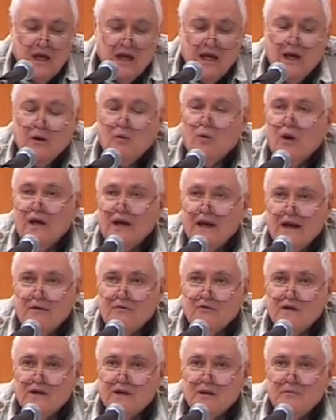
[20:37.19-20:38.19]
and
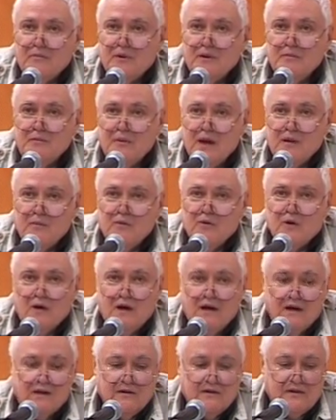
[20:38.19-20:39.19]
whatever can be
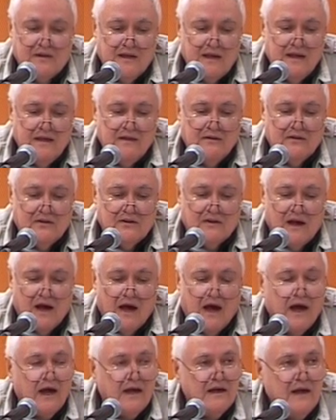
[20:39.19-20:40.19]
memorized
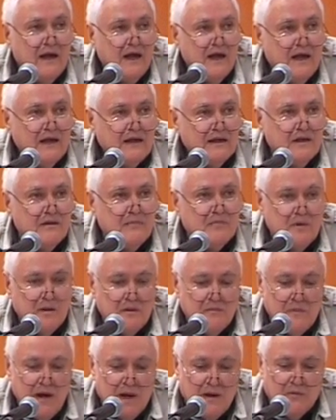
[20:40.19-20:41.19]
inside can be
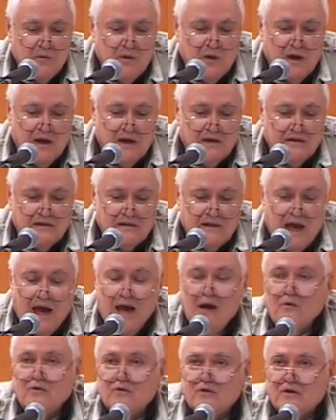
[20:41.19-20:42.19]
memorized
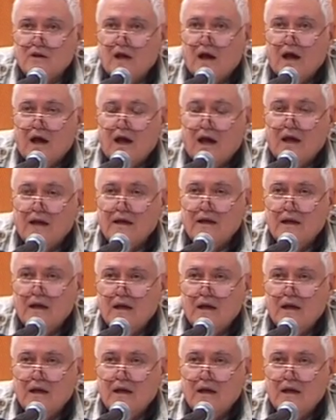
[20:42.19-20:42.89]
outside.